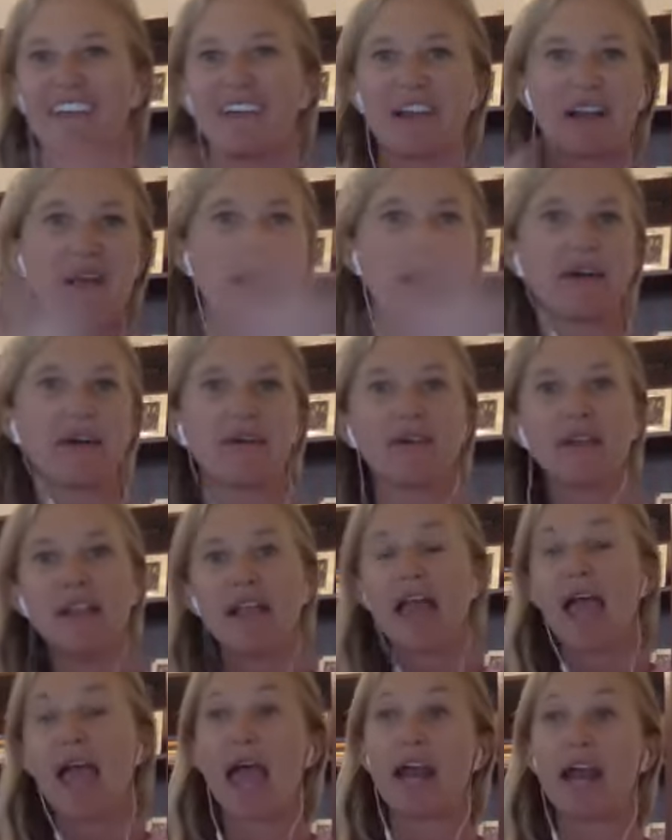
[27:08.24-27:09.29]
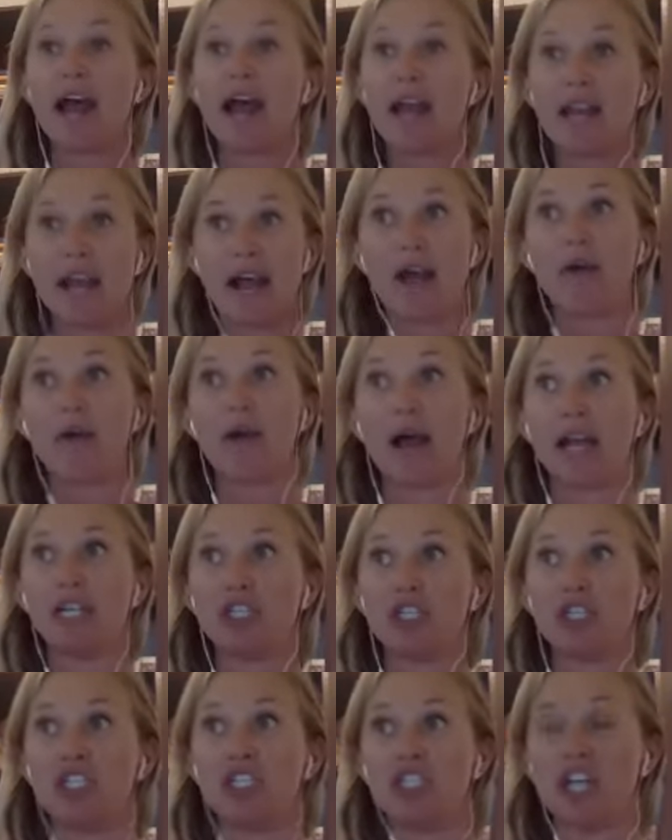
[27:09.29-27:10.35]
like I and I now I
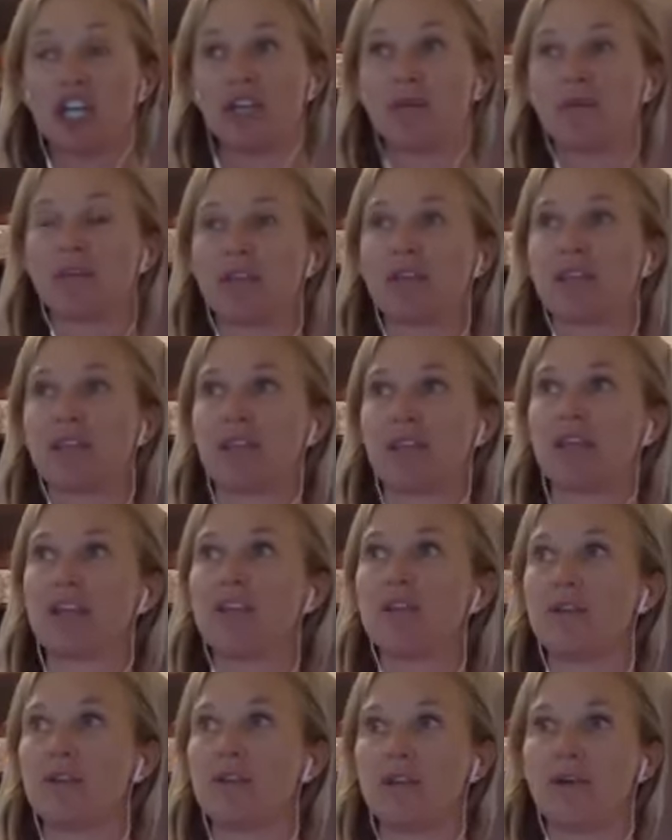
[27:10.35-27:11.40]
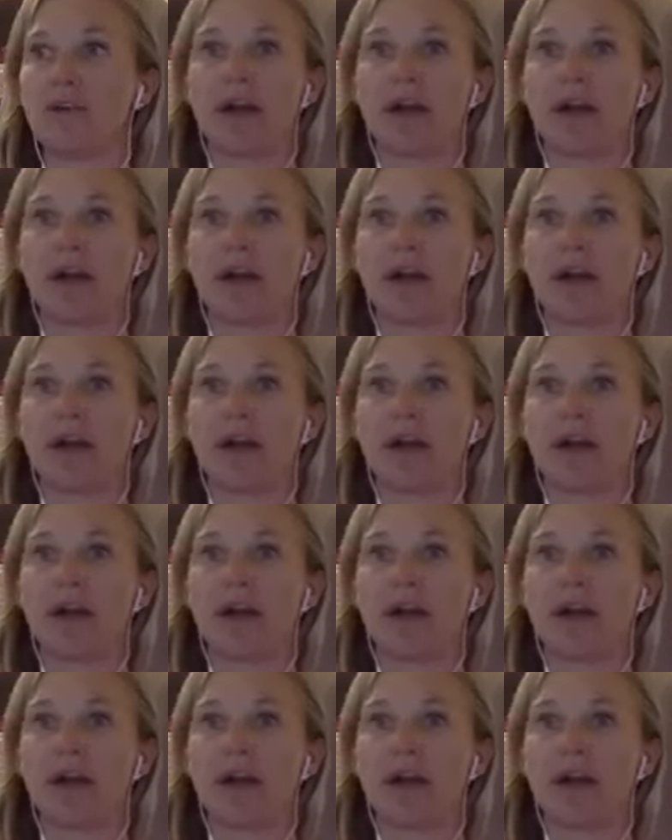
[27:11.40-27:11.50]
genuinely thank you to you.